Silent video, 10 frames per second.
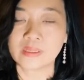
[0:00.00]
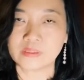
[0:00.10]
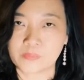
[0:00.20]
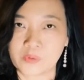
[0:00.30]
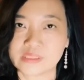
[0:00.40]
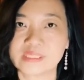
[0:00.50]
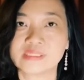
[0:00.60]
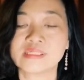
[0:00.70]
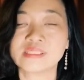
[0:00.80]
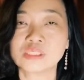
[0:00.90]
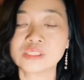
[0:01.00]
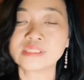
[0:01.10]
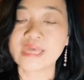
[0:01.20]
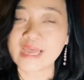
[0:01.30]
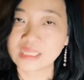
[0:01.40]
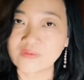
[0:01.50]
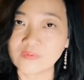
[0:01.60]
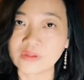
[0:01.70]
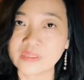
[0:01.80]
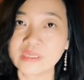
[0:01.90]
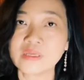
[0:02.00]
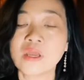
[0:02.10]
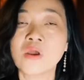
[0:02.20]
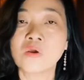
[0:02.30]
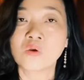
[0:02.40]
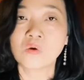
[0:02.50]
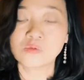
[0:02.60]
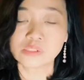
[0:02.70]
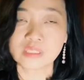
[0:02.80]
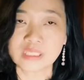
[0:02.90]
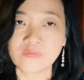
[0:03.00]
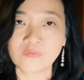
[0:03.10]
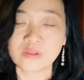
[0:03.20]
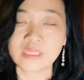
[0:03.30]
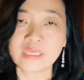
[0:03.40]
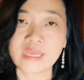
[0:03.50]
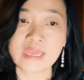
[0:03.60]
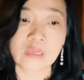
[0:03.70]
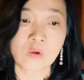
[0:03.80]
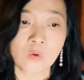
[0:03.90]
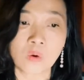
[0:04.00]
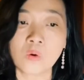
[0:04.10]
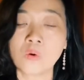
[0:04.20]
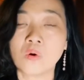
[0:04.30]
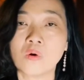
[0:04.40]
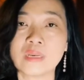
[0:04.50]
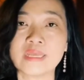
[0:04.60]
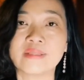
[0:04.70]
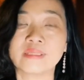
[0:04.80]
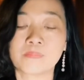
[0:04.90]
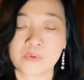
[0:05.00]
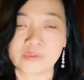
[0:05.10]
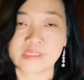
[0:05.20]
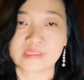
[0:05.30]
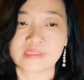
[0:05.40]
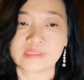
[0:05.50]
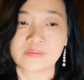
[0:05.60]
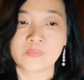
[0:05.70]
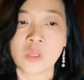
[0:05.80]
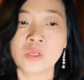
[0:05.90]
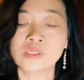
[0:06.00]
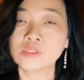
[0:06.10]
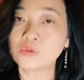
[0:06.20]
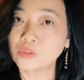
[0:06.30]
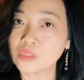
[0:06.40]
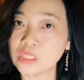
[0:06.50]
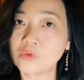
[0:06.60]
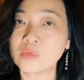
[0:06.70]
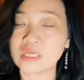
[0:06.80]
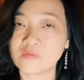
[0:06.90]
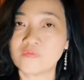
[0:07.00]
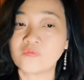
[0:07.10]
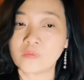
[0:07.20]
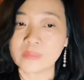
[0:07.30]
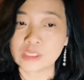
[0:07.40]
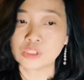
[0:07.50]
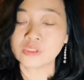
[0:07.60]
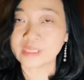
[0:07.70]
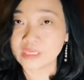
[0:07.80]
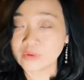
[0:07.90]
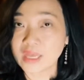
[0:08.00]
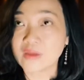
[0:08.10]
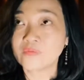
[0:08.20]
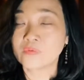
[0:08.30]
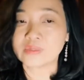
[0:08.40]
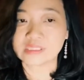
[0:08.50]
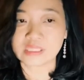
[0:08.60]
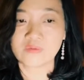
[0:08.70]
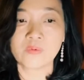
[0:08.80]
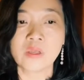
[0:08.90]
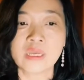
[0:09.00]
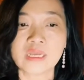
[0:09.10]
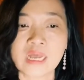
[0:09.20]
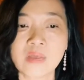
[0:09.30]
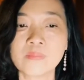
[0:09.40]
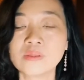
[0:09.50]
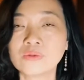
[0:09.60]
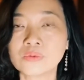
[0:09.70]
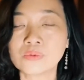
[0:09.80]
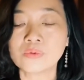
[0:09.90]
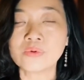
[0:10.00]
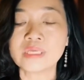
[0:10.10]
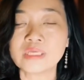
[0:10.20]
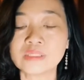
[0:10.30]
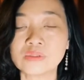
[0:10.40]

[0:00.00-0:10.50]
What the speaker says: processes such as active learning, constructive learning, and goal-oriented process. So the new information that you have received coming through in